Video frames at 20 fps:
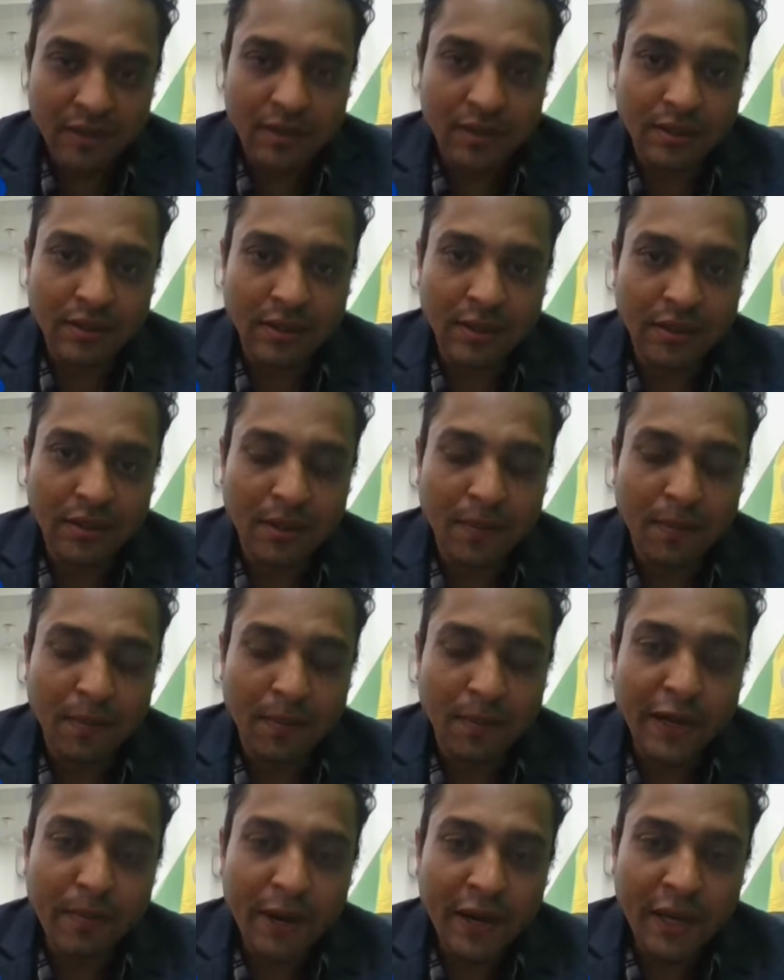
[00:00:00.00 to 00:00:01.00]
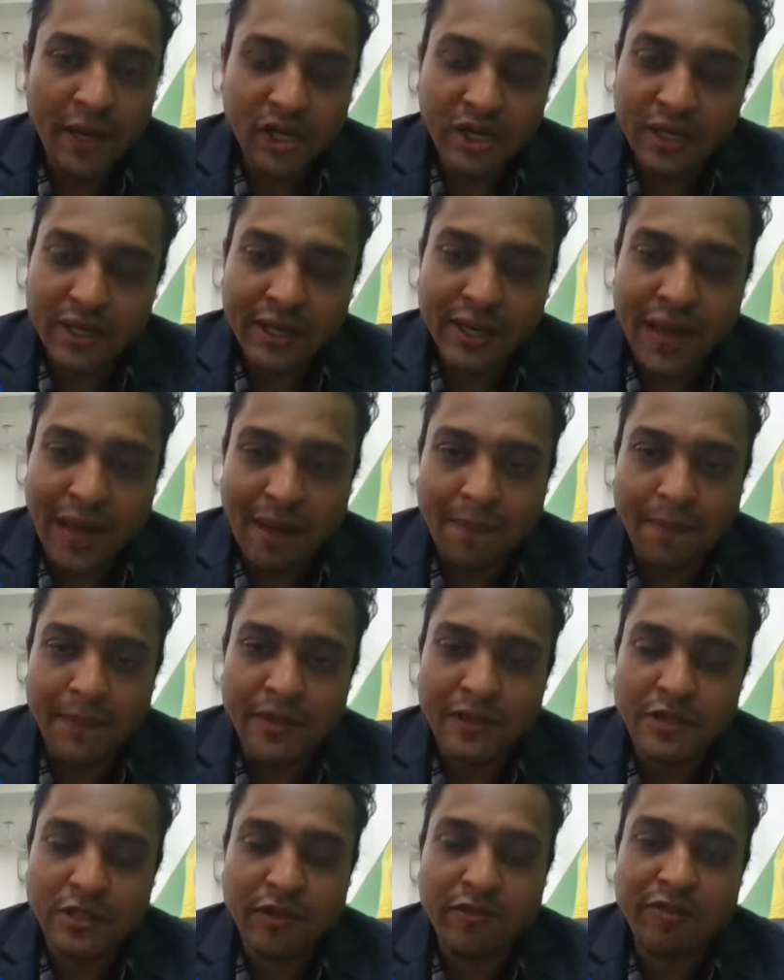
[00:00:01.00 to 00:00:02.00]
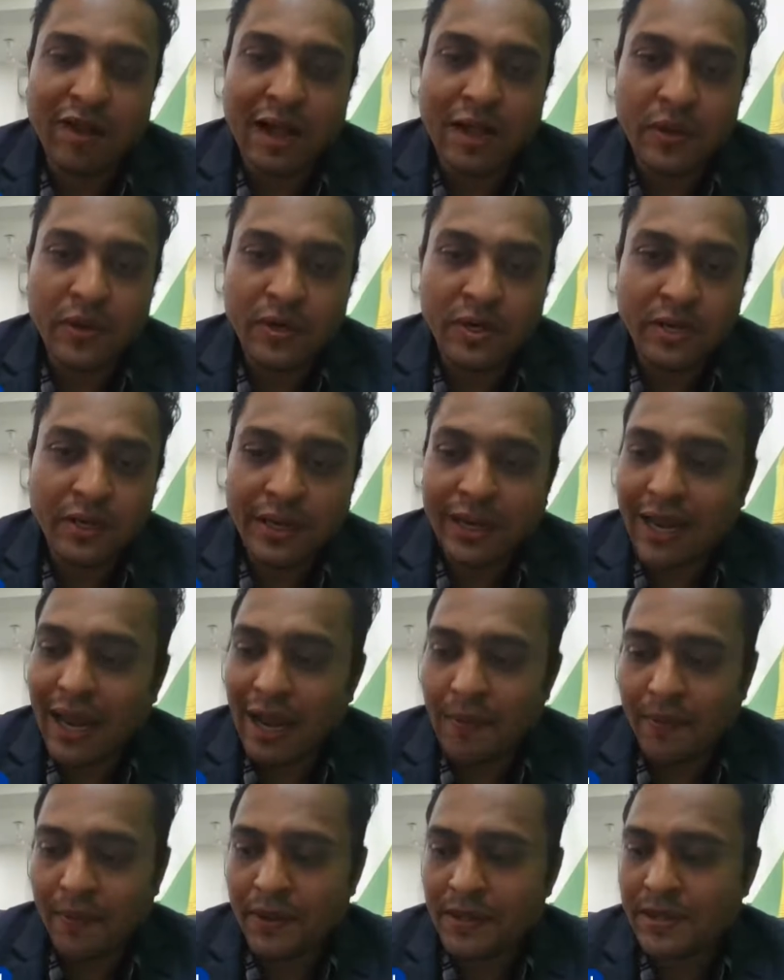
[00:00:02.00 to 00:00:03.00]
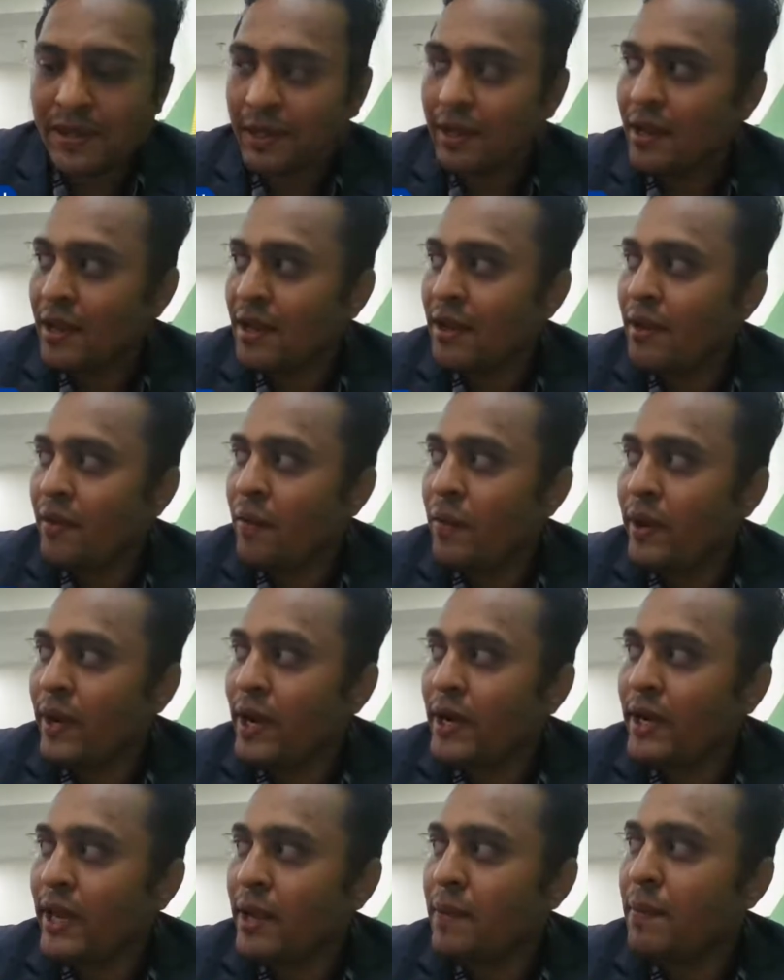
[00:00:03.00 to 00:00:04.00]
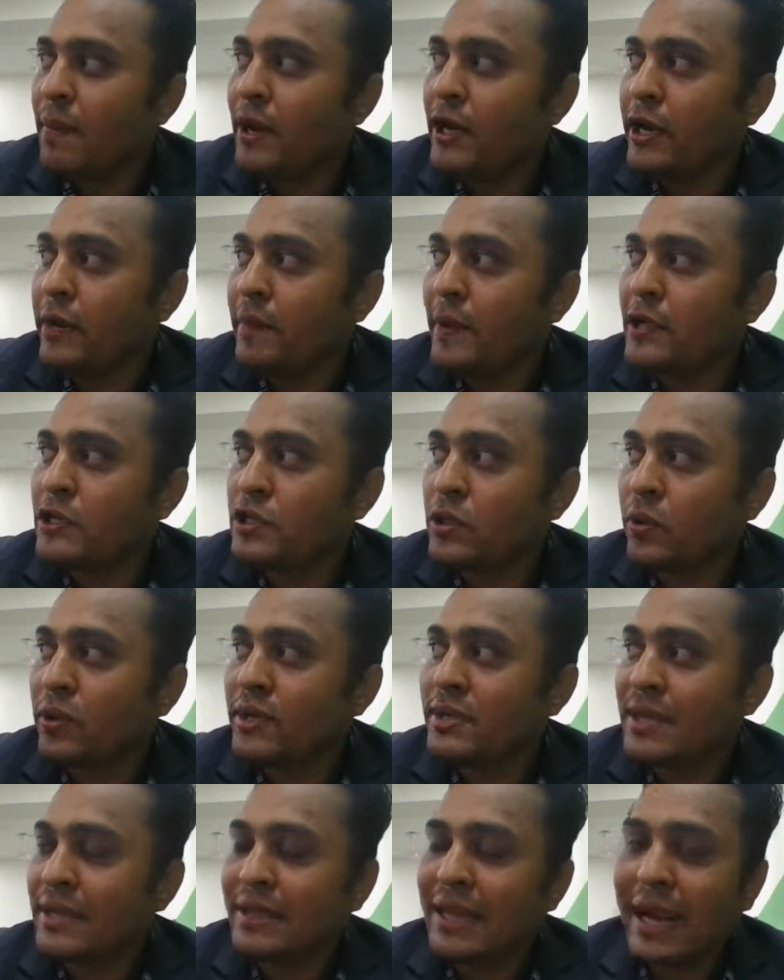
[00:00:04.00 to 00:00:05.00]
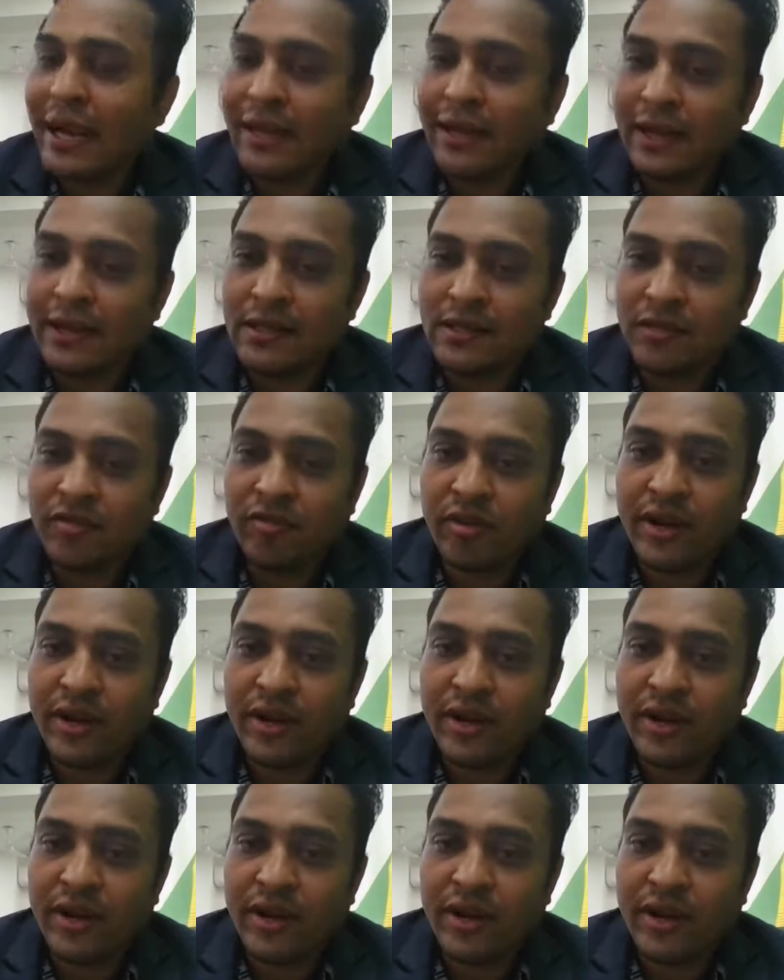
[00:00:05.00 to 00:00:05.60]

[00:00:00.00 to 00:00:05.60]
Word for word: Uh, the, the multiplication that happens, the valuation that happens, and we can take multiple stories in that case.